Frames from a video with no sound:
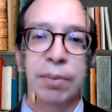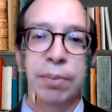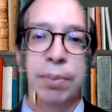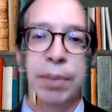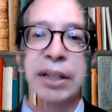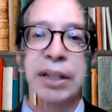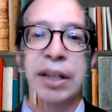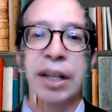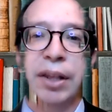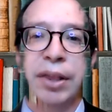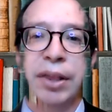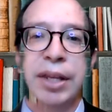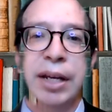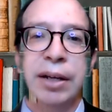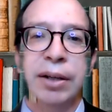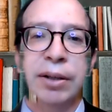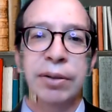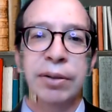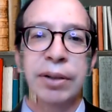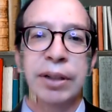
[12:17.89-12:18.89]
But
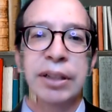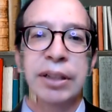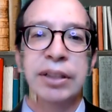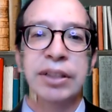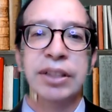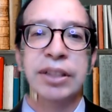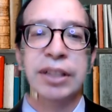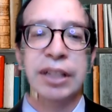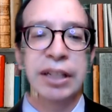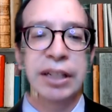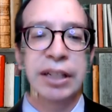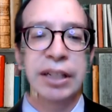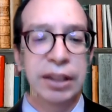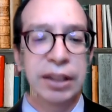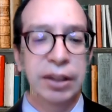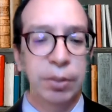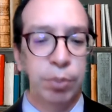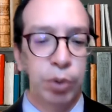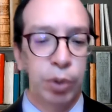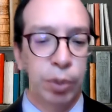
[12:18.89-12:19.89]
there it's in
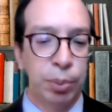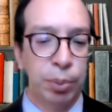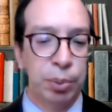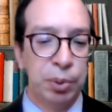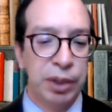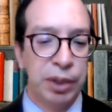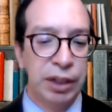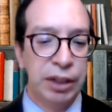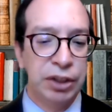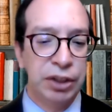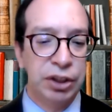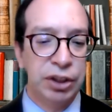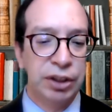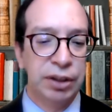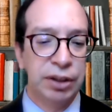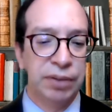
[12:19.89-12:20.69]
the appropriation